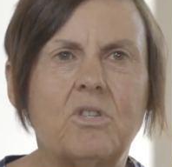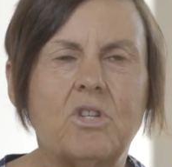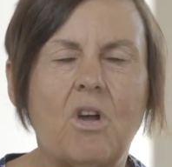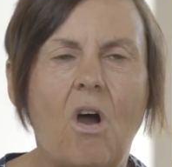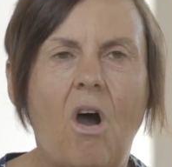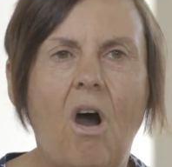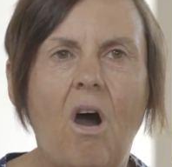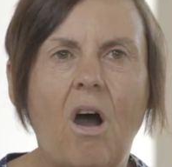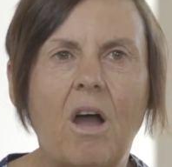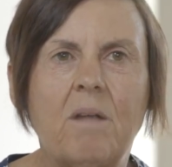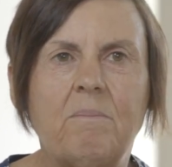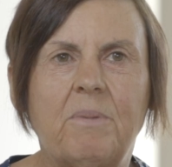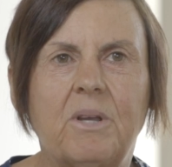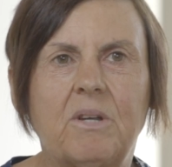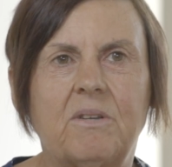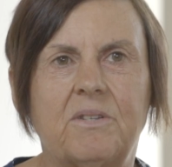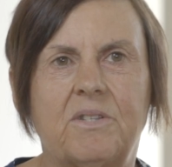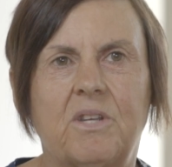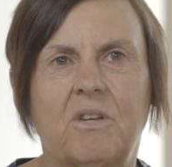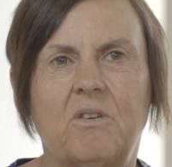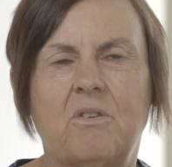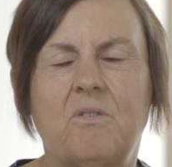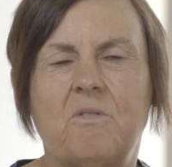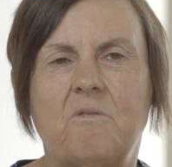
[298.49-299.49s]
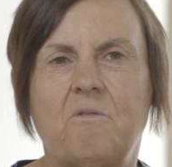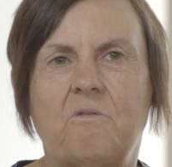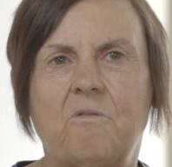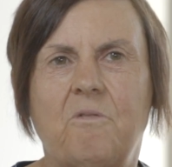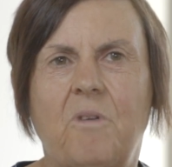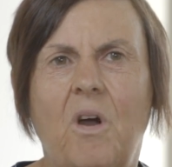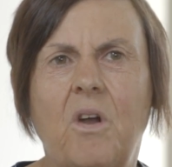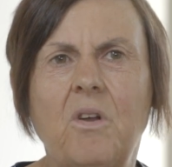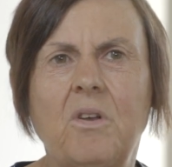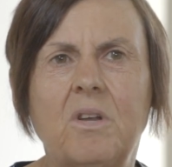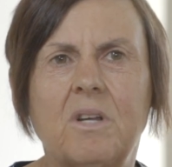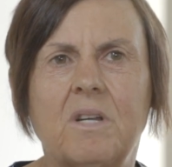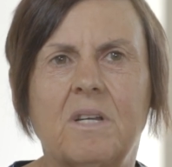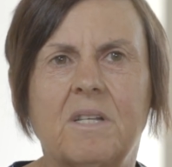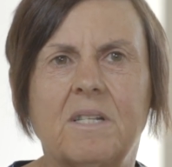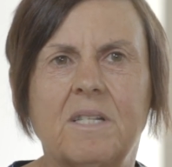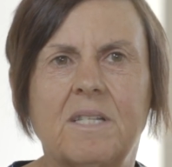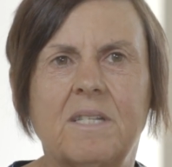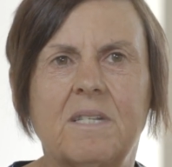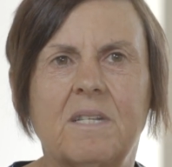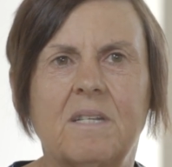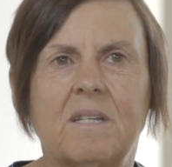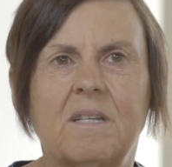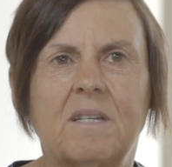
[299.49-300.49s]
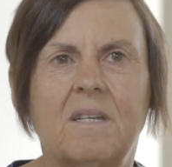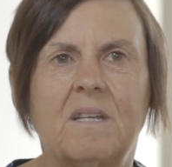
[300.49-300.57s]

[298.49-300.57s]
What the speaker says: tired because I couldn't focus.